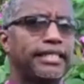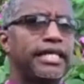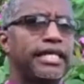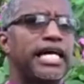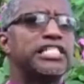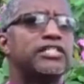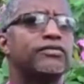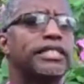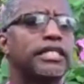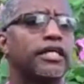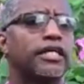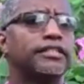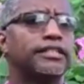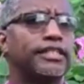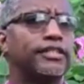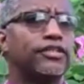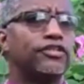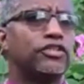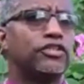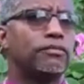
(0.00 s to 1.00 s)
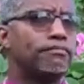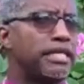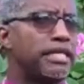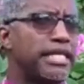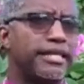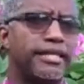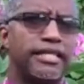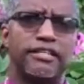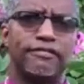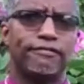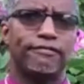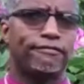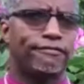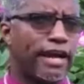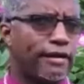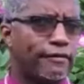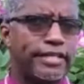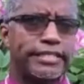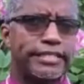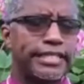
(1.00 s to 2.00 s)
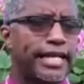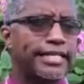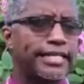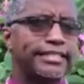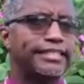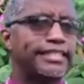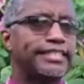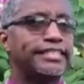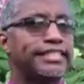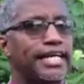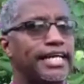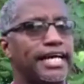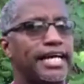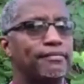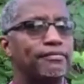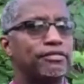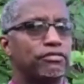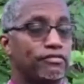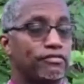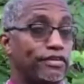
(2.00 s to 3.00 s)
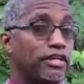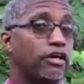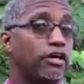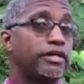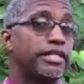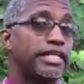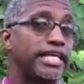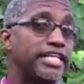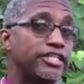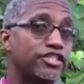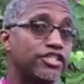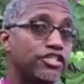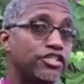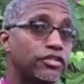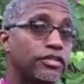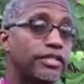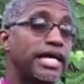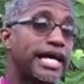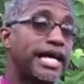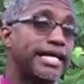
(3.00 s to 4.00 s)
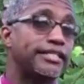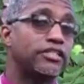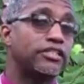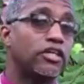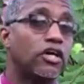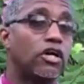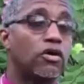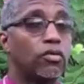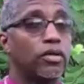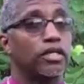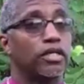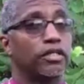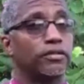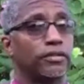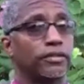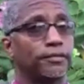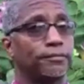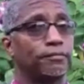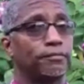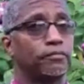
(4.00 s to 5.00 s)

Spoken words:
as we continue to meet these very challenging times within our nation and our world.